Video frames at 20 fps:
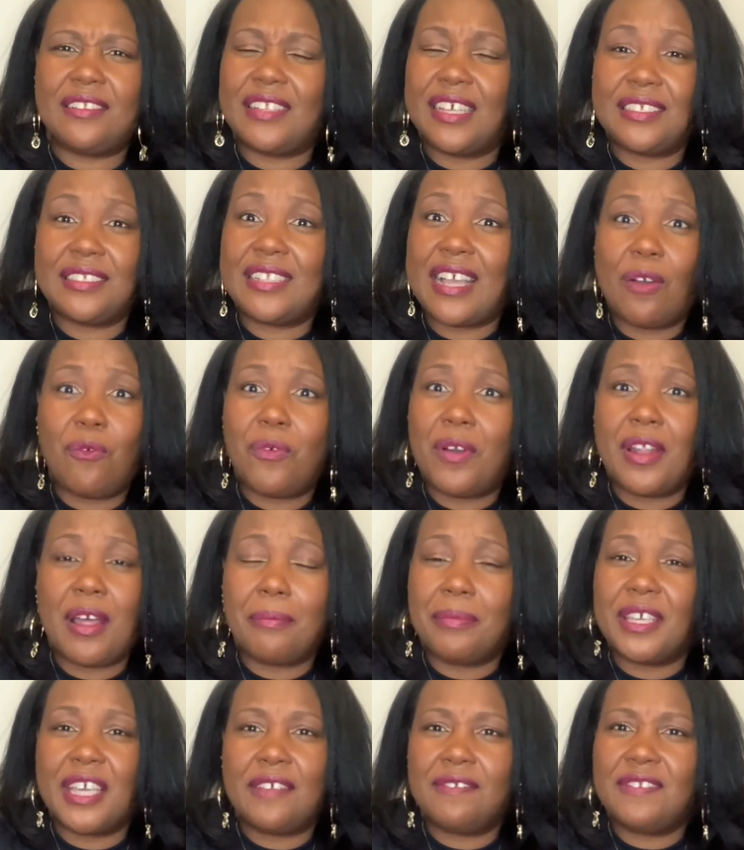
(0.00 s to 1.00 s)
not what
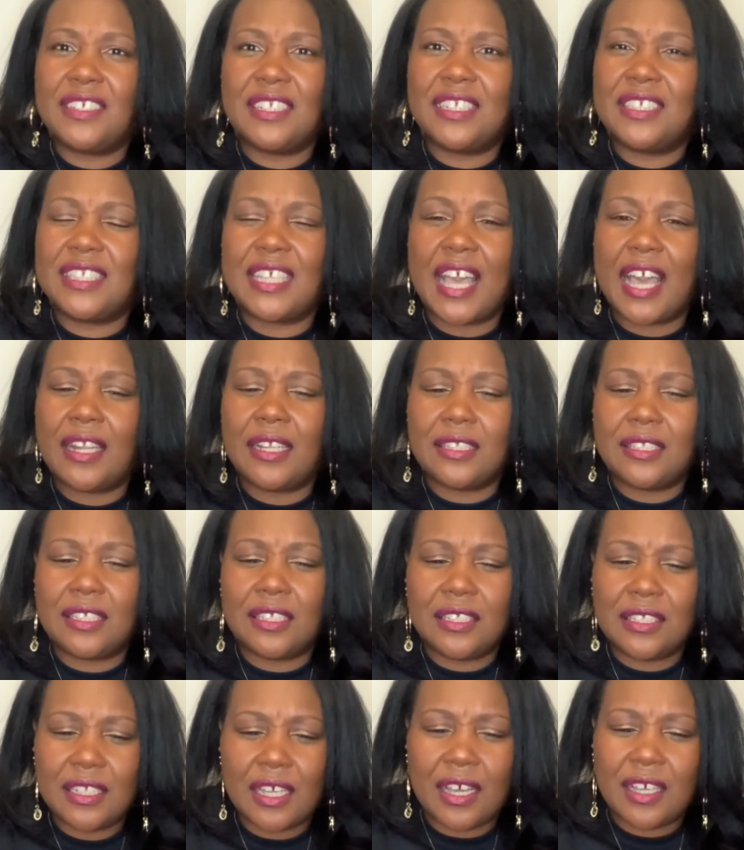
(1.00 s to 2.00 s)
I'm gifted and
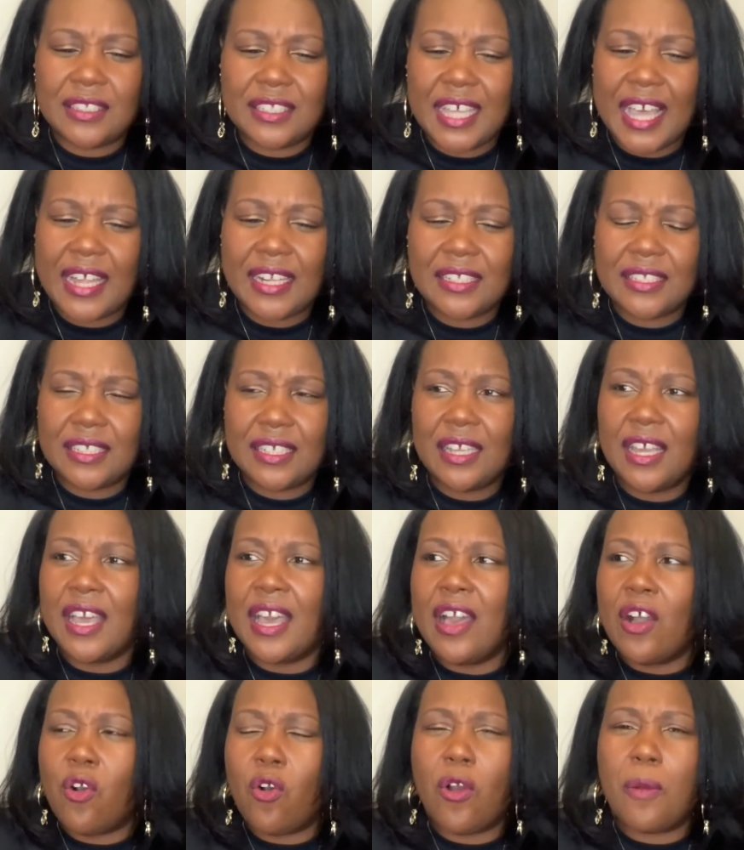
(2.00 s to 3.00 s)
talented
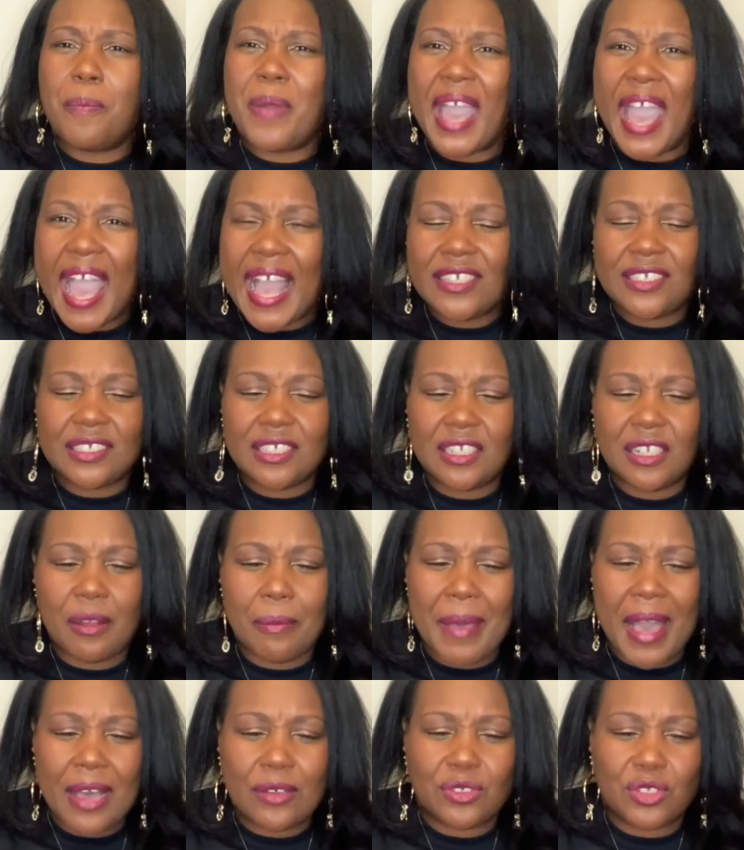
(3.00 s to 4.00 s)
or passionate
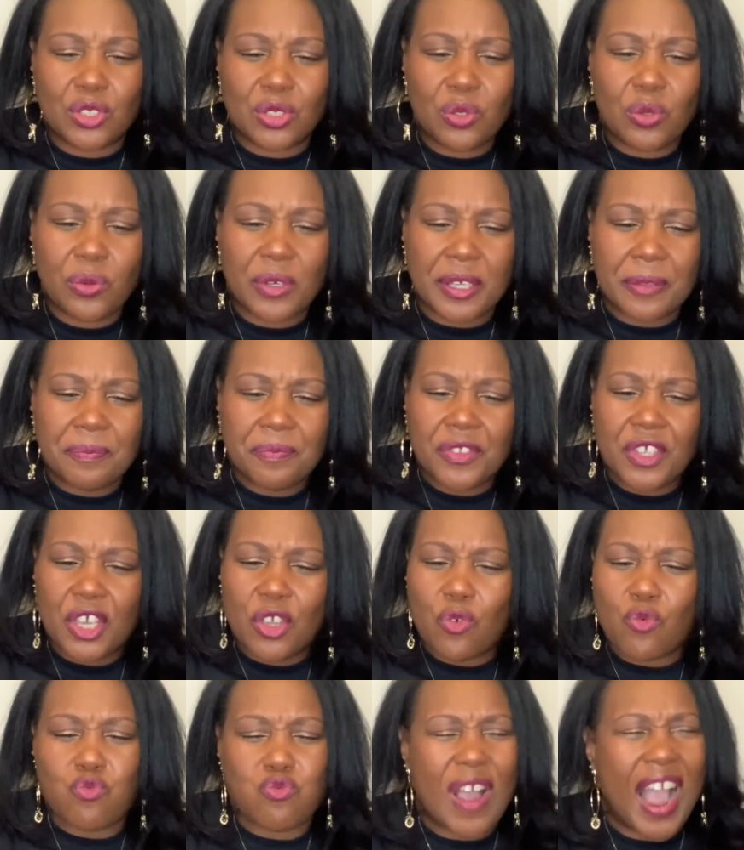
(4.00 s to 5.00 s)
about doing.
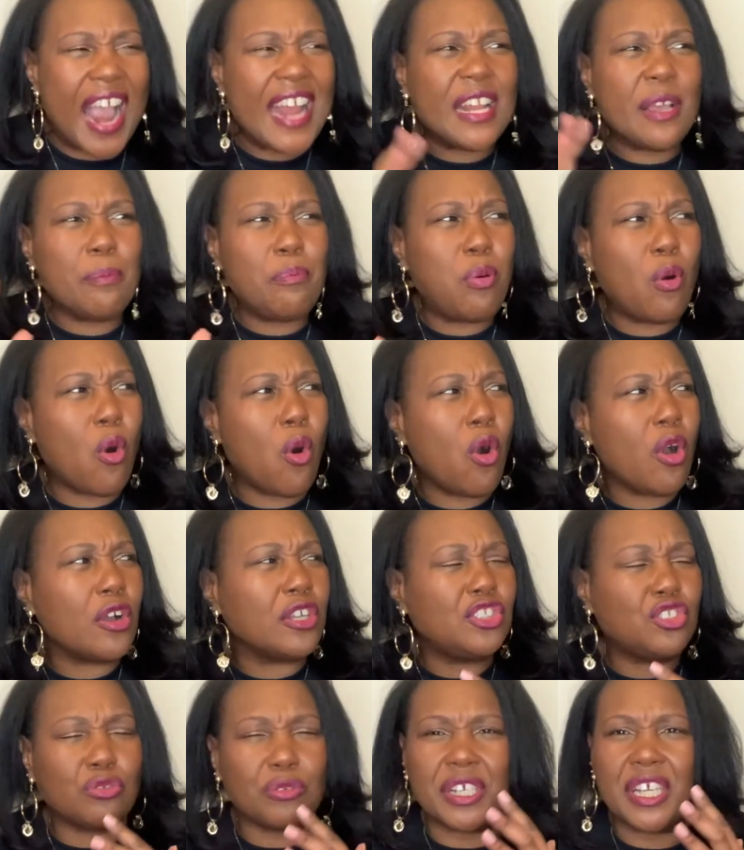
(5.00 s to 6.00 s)
Writing
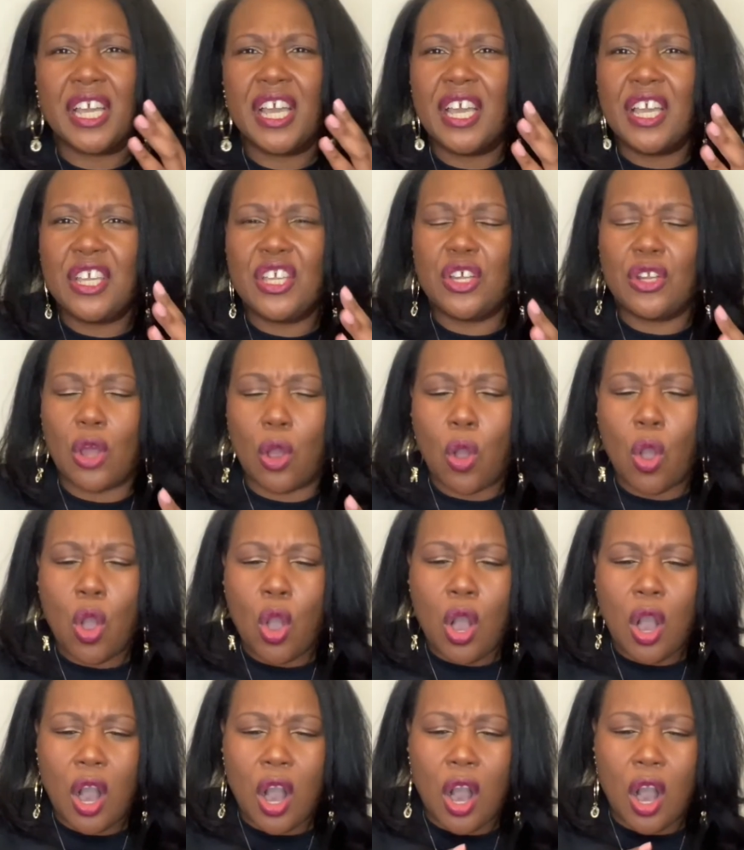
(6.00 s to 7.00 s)
poetry,
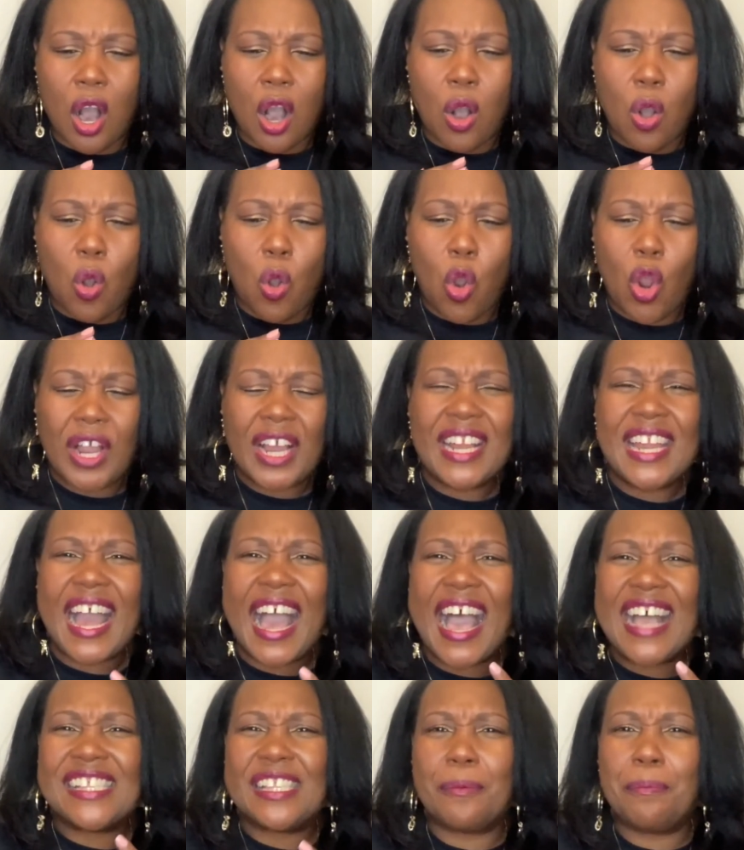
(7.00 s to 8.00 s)
organizing